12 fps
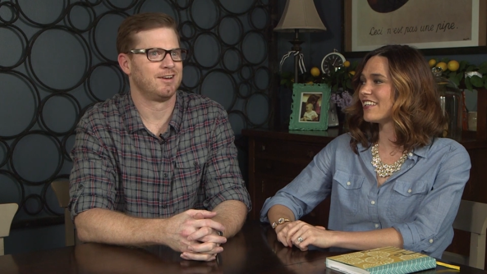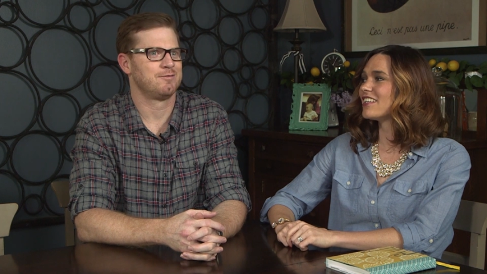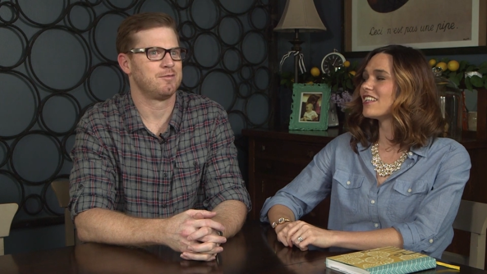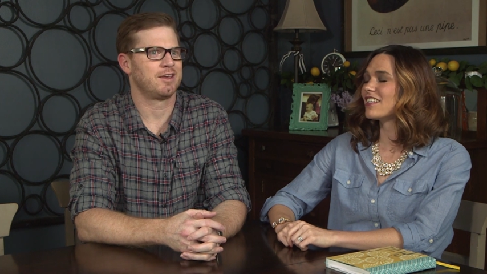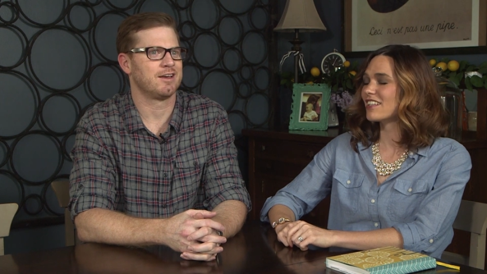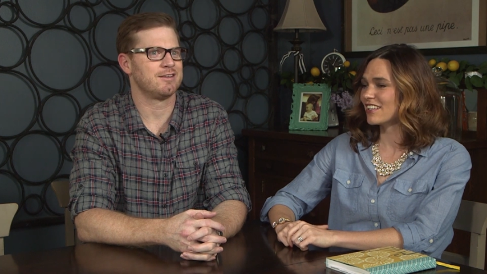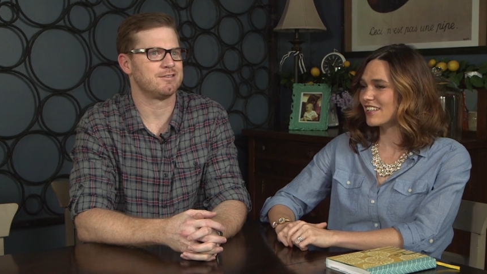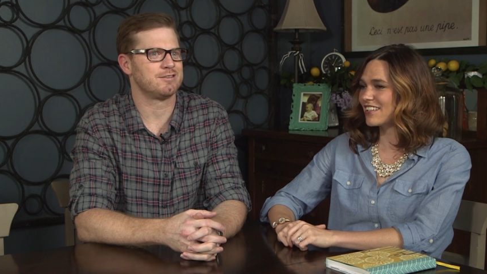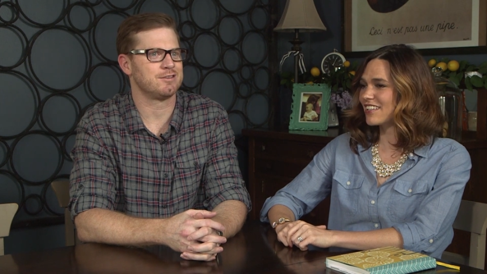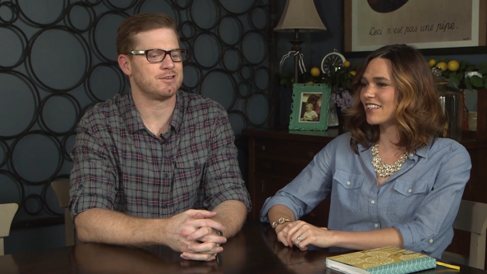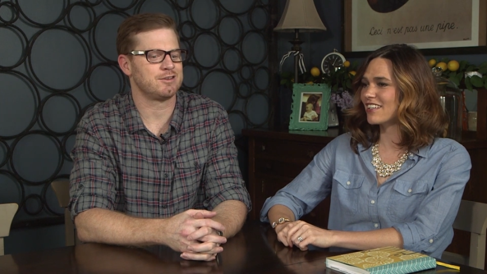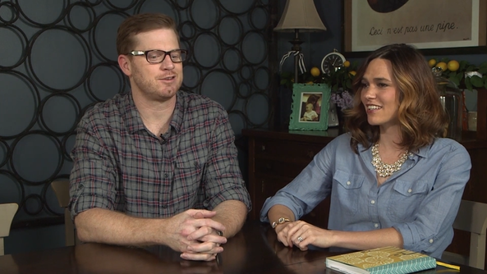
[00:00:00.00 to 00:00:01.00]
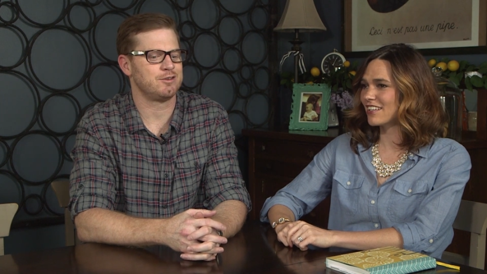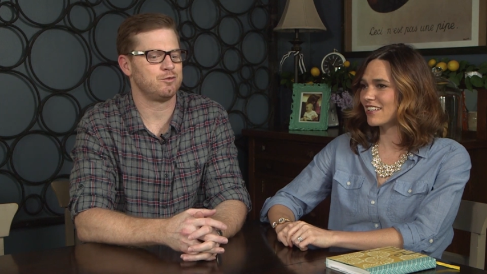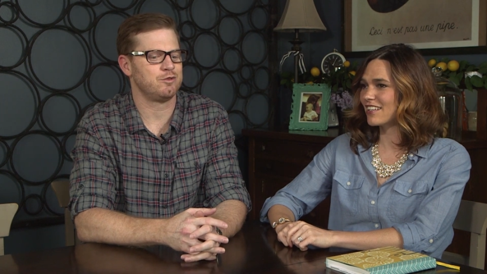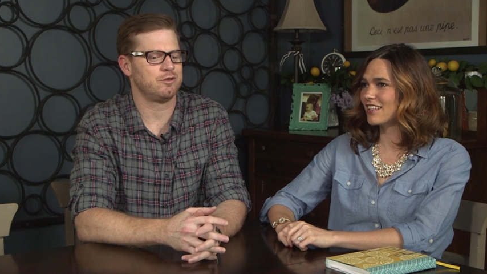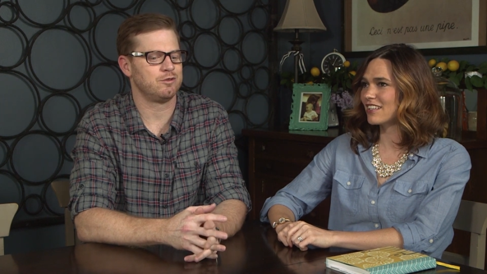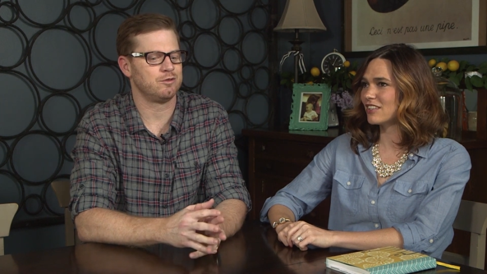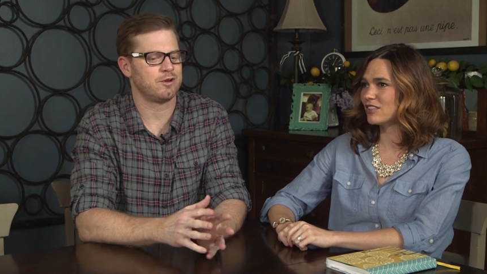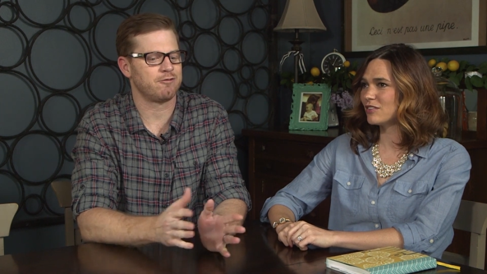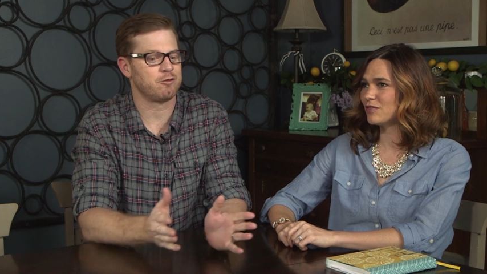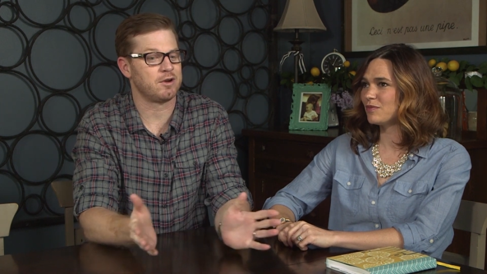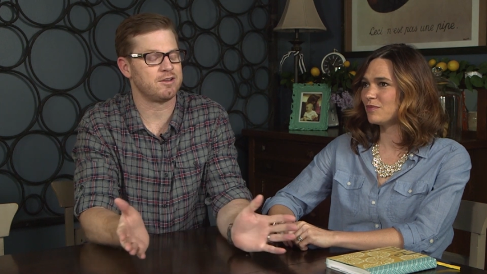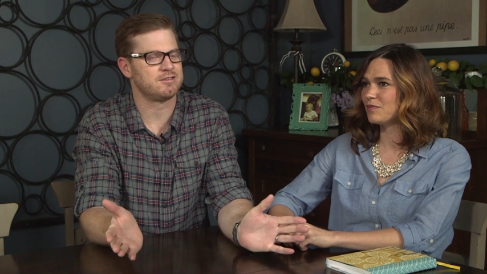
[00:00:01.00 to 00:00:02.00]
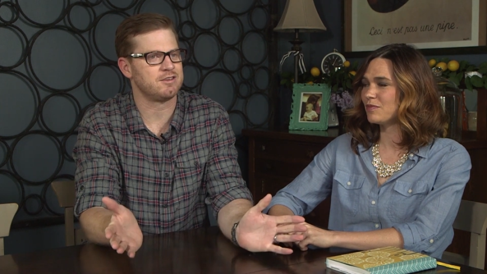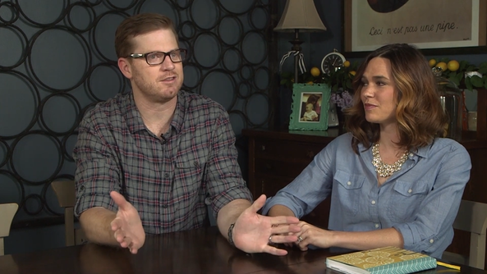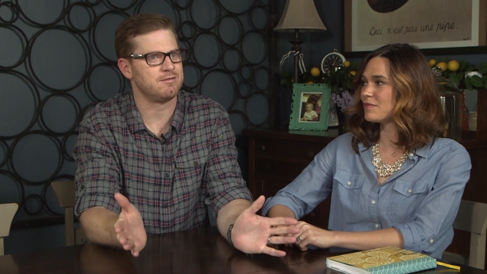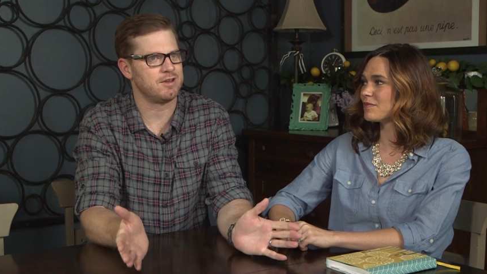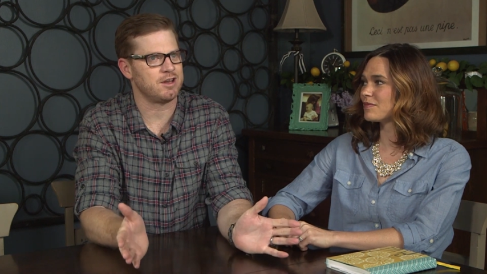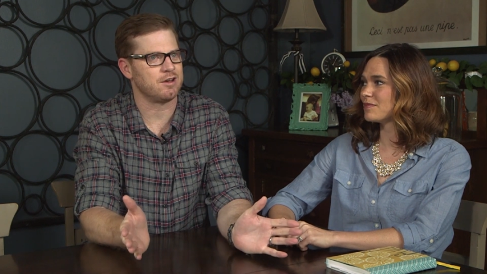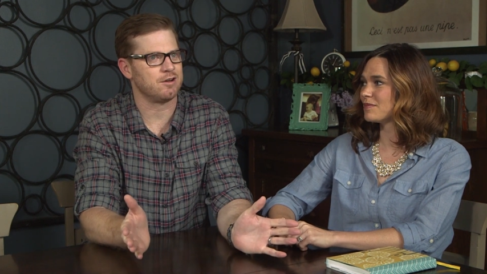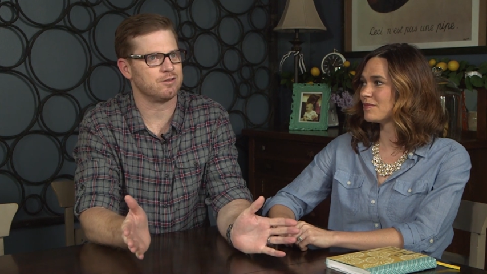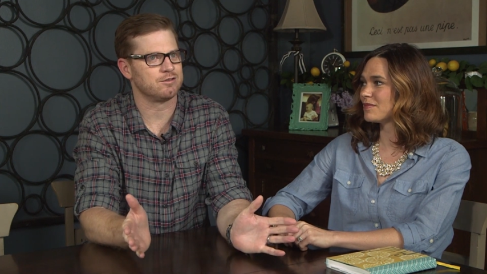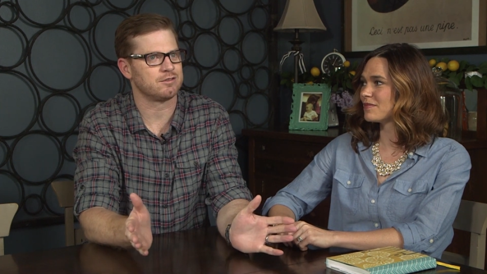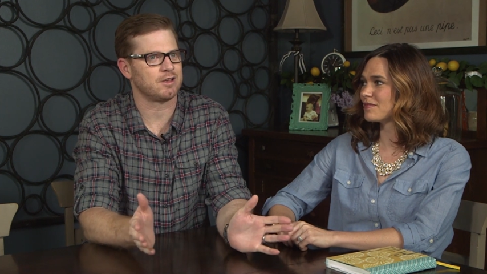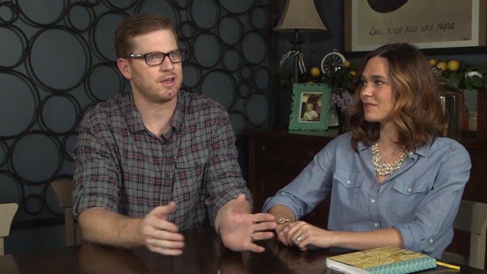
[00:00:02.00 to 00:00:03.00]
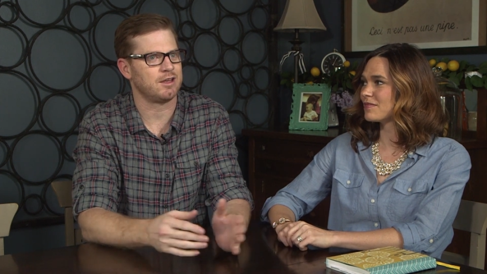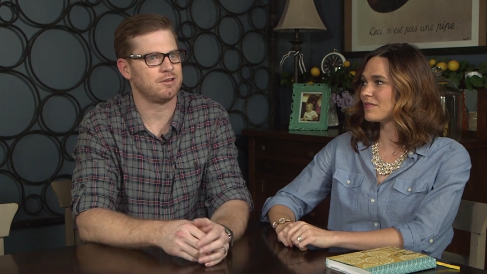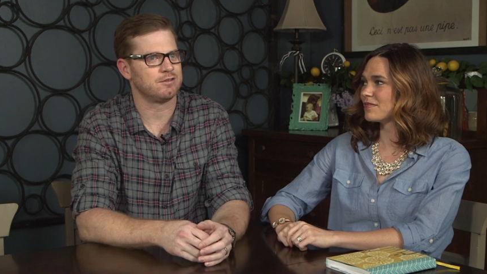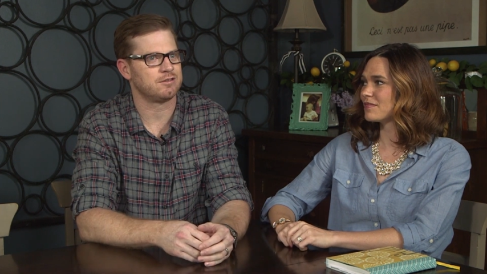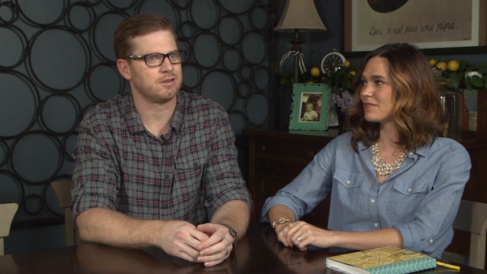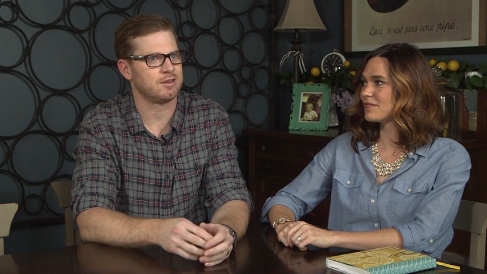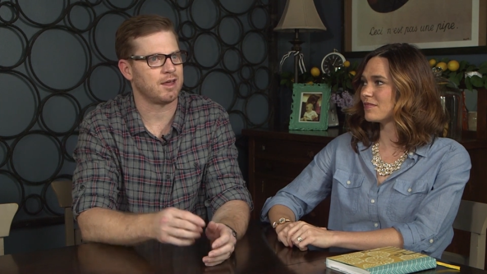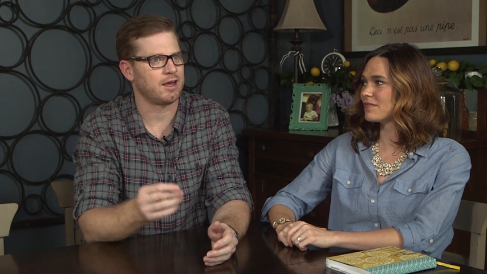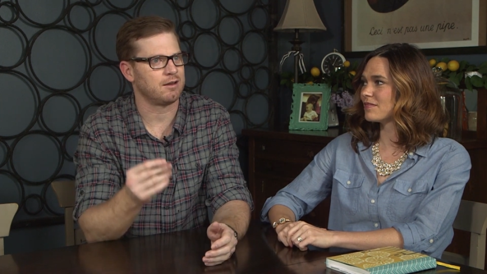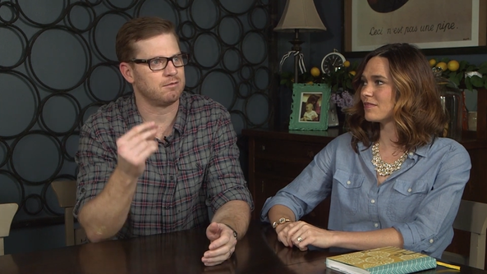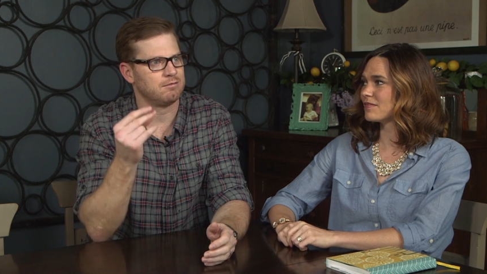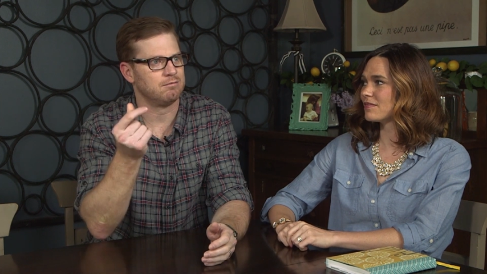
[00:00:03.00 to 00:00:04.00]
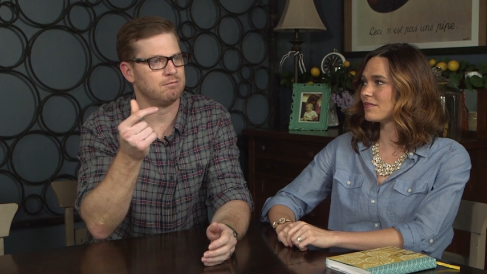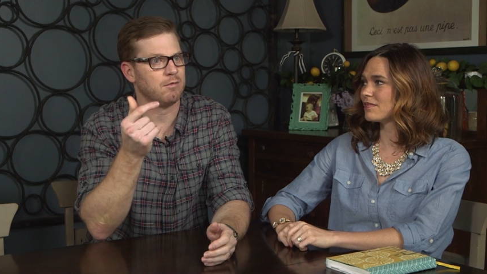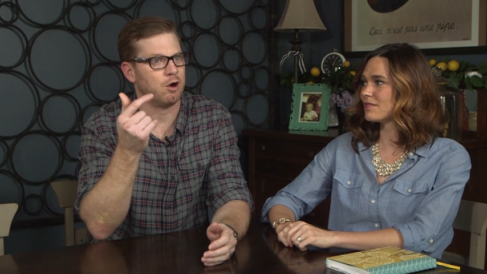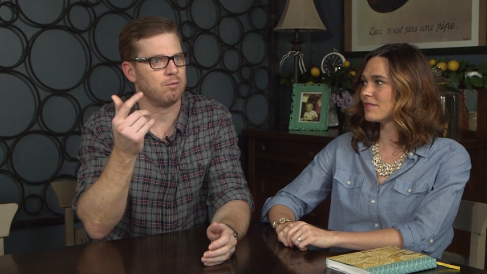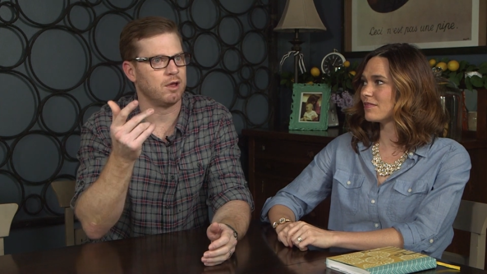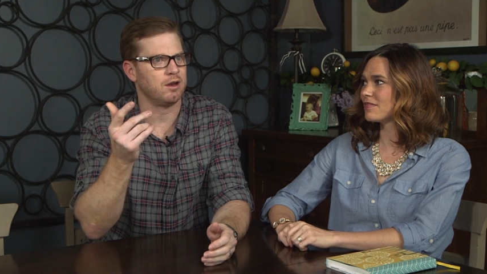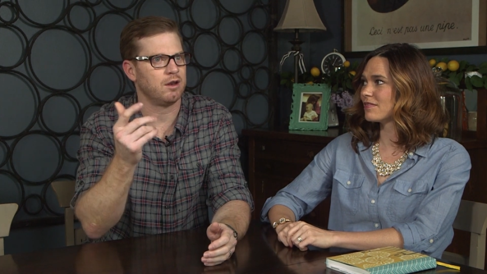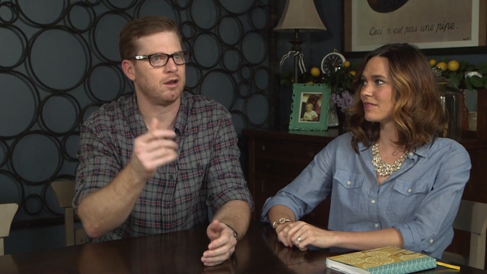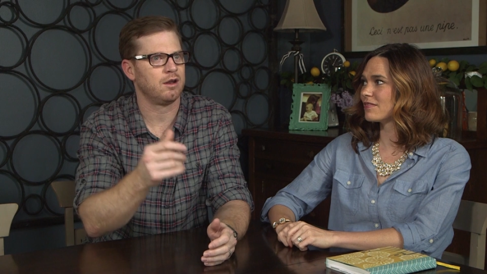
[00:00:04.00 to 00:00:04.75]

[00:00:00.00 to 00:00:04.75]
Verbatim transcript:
Speaker 1: because everybody's seen the videos and you see that moment